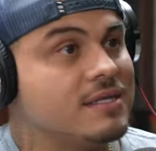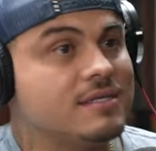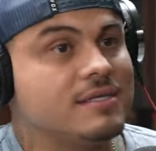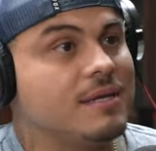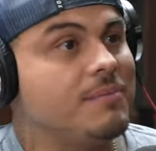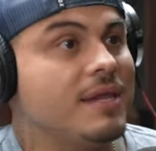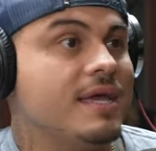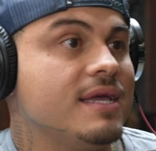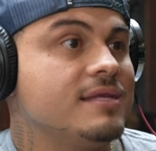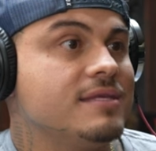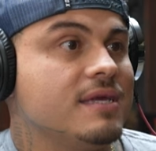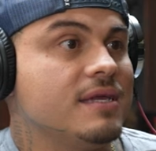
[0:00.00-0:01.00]
in the same
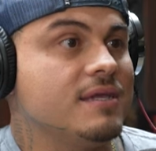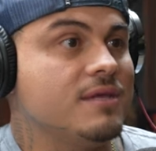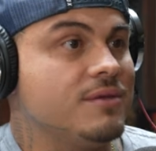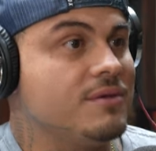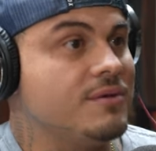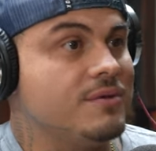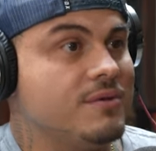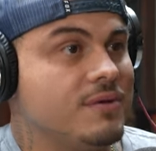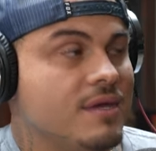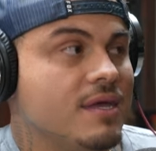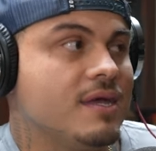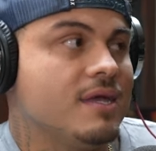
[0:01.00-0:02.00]
place, and yeah,
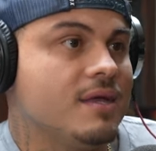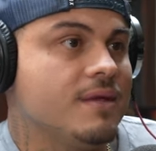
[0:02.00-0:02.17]
I think